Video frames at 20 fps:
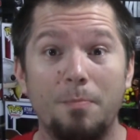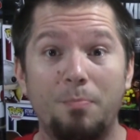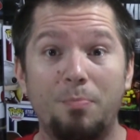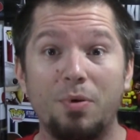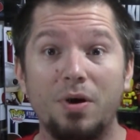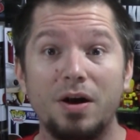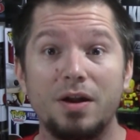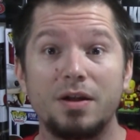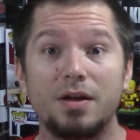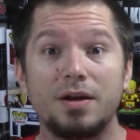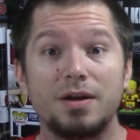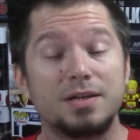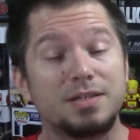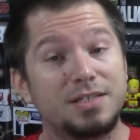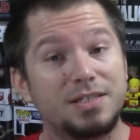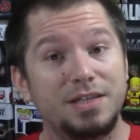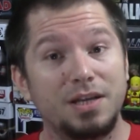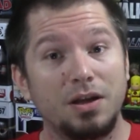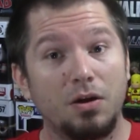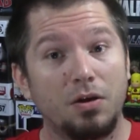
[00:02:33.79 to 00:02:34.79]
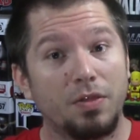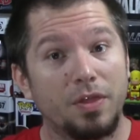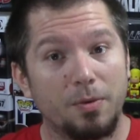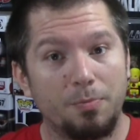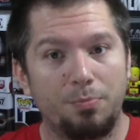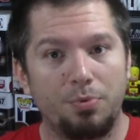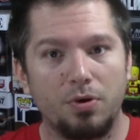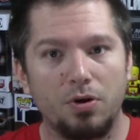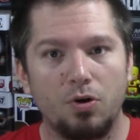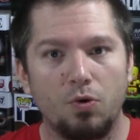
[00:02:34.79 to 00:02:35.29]
But still, the
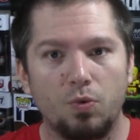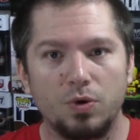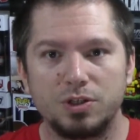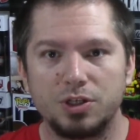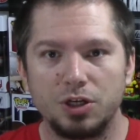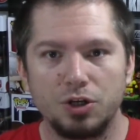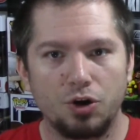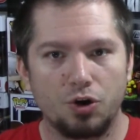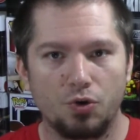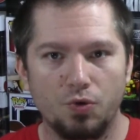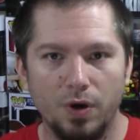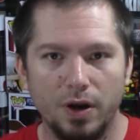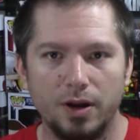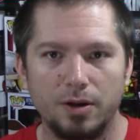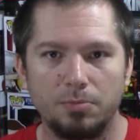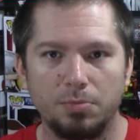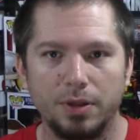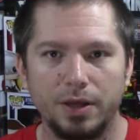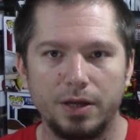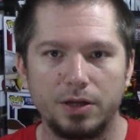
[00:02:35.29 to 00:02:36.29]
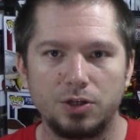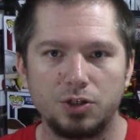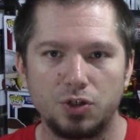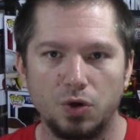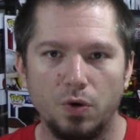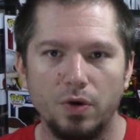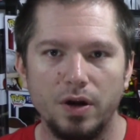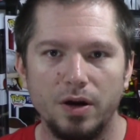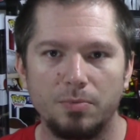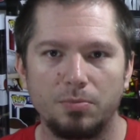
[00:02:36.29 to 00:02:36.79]
book was incredibly
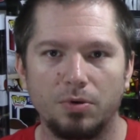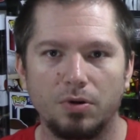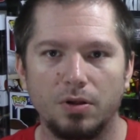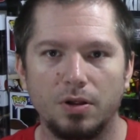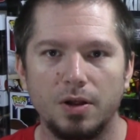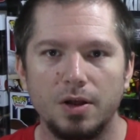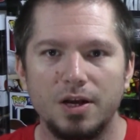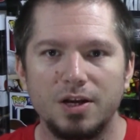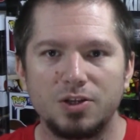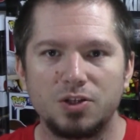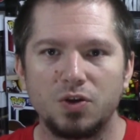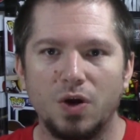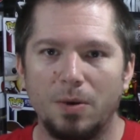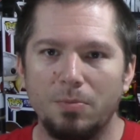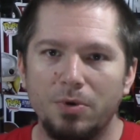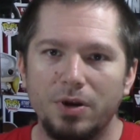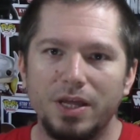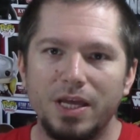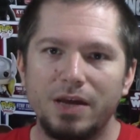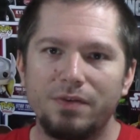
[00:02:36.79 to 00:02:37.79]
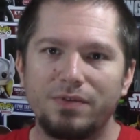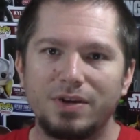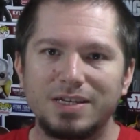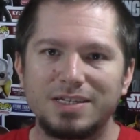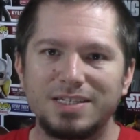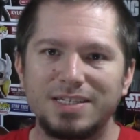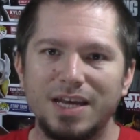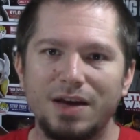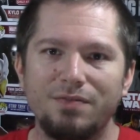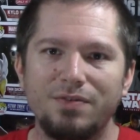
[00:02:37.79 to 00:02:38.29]
enjoyable. So I'm going to give it a
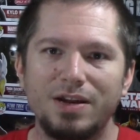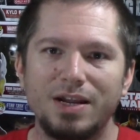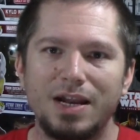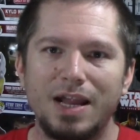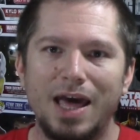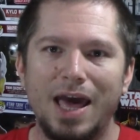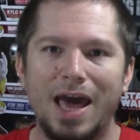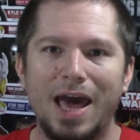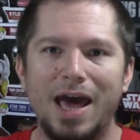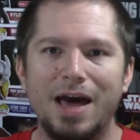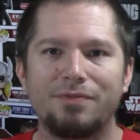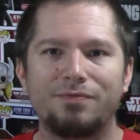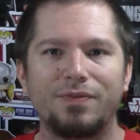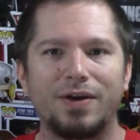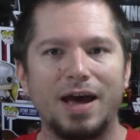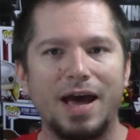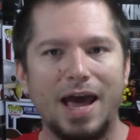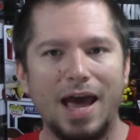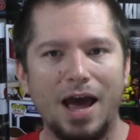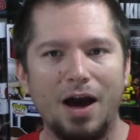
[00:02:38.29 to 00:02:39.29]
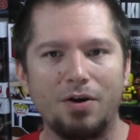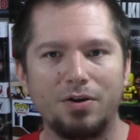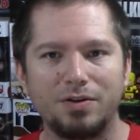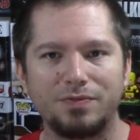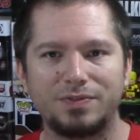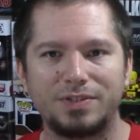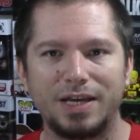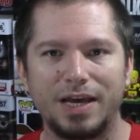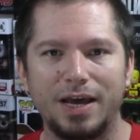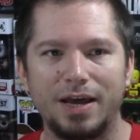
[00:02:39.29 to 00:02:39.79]
7.5 out
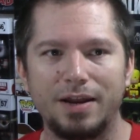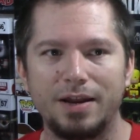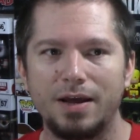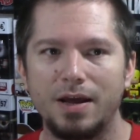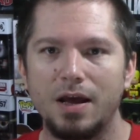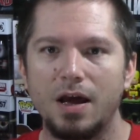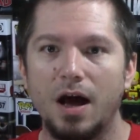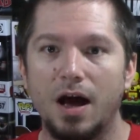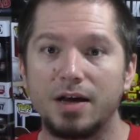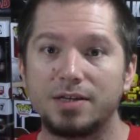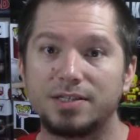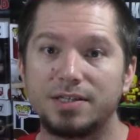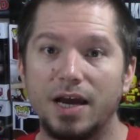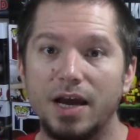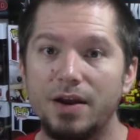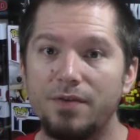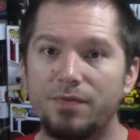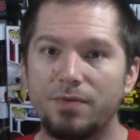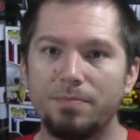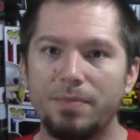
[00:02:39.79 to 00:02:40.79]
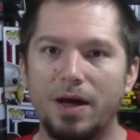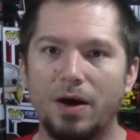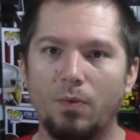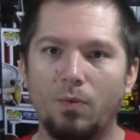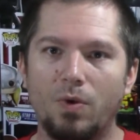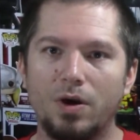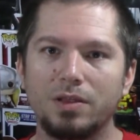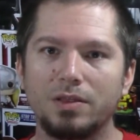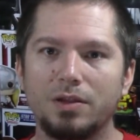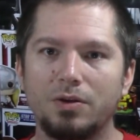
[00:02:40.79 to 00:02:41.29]
of 10. Aside from that
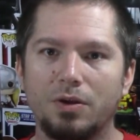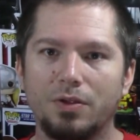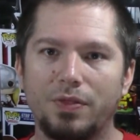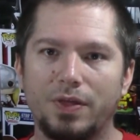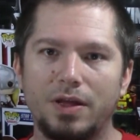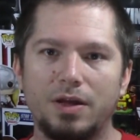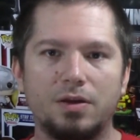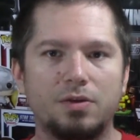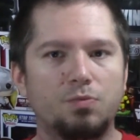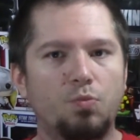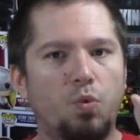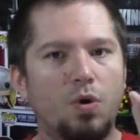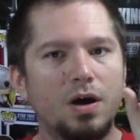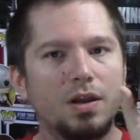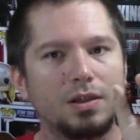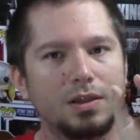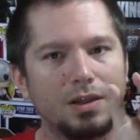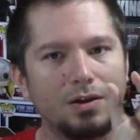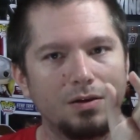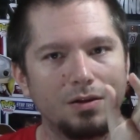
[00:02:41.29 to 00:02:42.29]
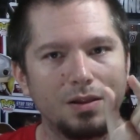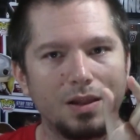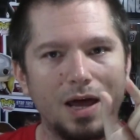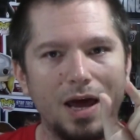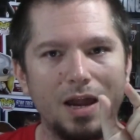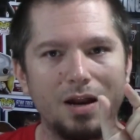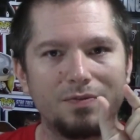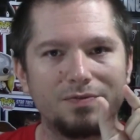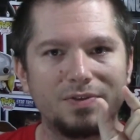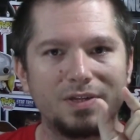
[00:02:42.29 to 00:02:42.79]
one little thing, one little
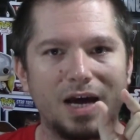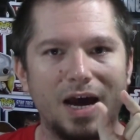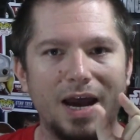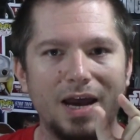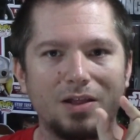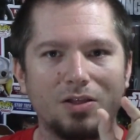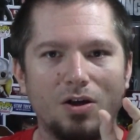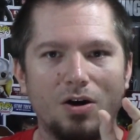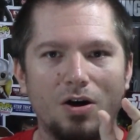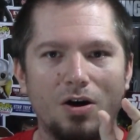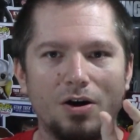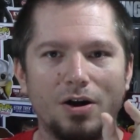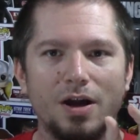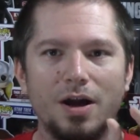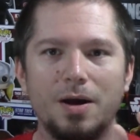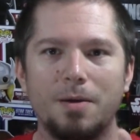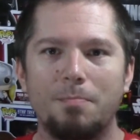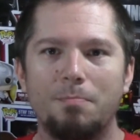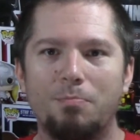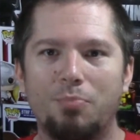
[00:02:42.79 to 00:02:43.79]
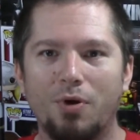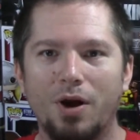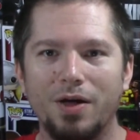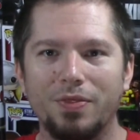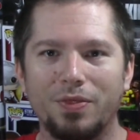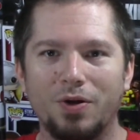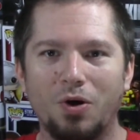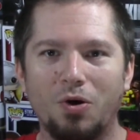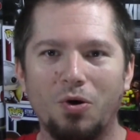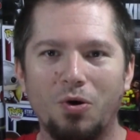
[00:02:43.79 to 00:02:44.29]
line of dialogue
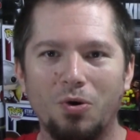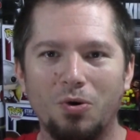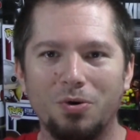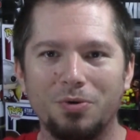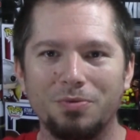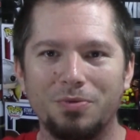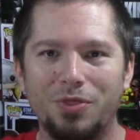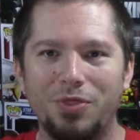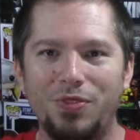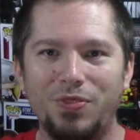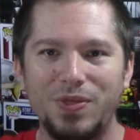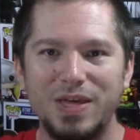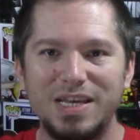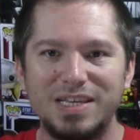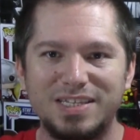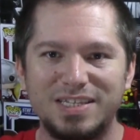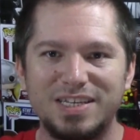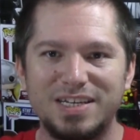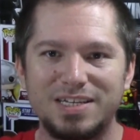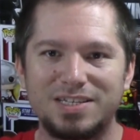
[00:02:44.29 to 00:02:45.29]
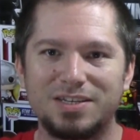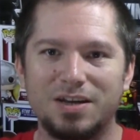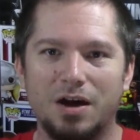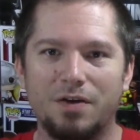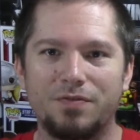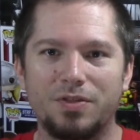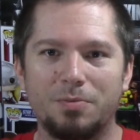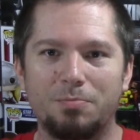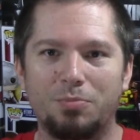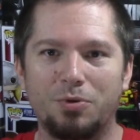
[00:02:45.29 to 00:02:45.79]
brought the whole thesis
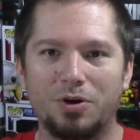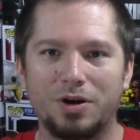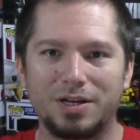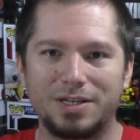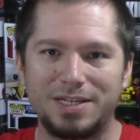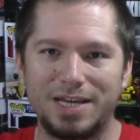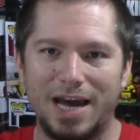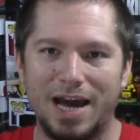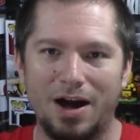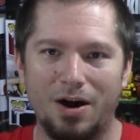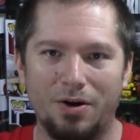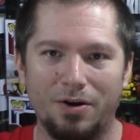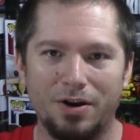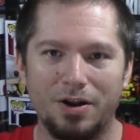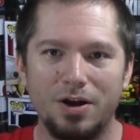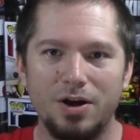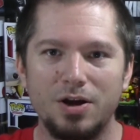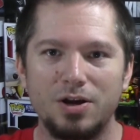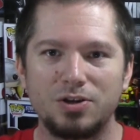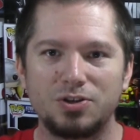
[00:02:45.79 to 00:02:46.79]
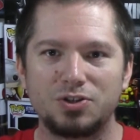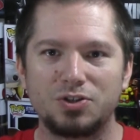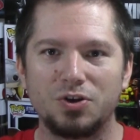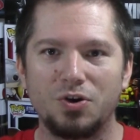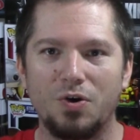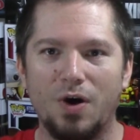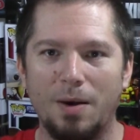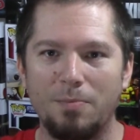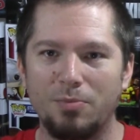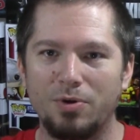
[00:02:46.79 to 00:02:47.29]
of the book down.
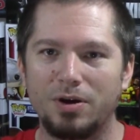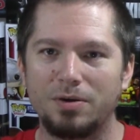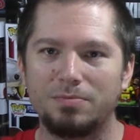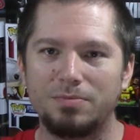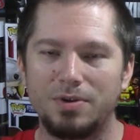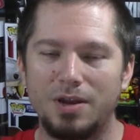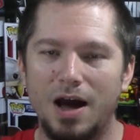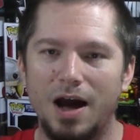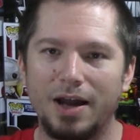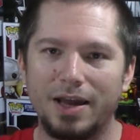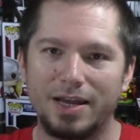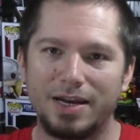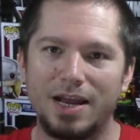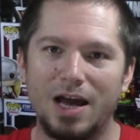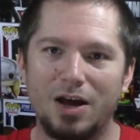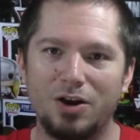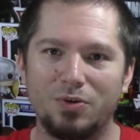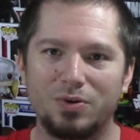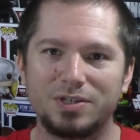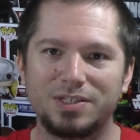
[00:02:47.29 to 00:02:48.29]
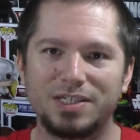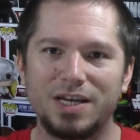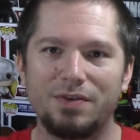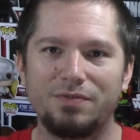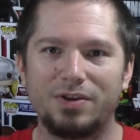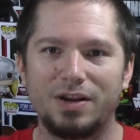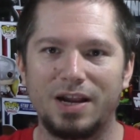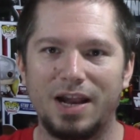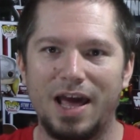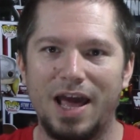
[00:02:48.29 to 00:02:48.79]
So I'm going to knock it down to a
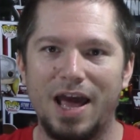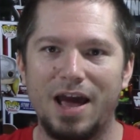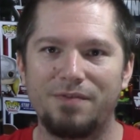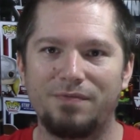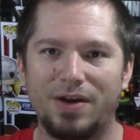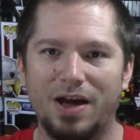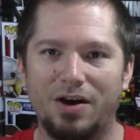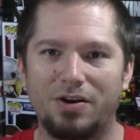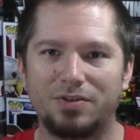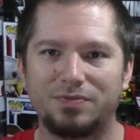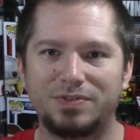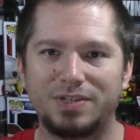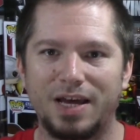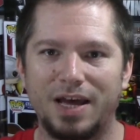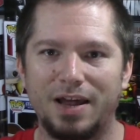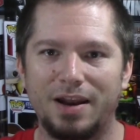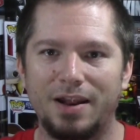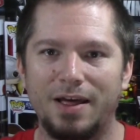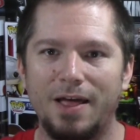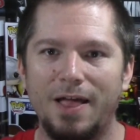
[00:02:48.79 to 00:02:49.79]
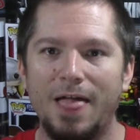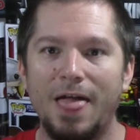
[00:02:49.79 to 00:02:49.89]
7.5 out of 10.